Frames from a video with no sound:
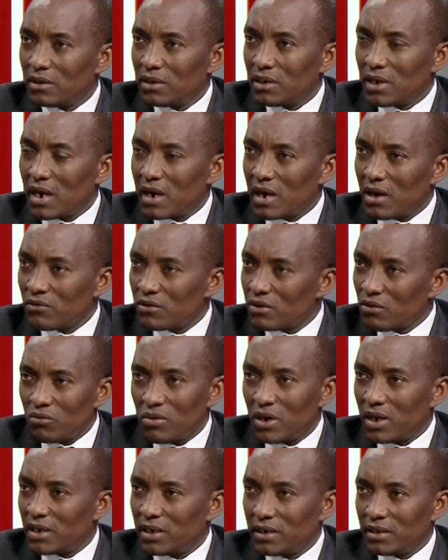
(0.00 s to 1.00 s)
around the
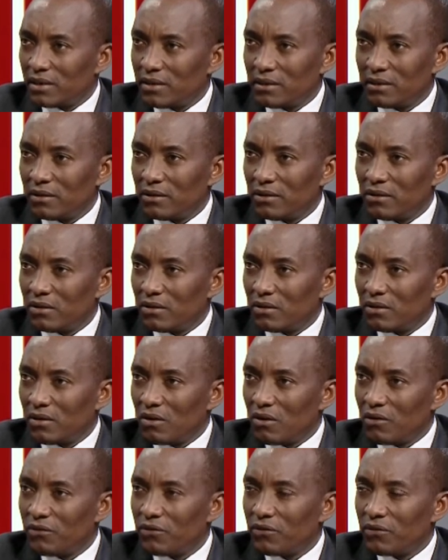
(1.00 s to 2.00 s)
world
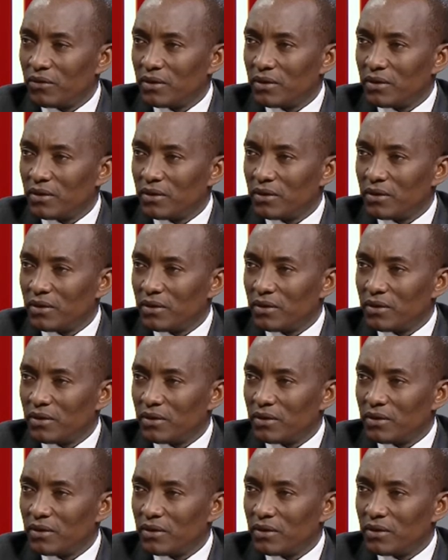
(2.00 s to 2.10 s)
of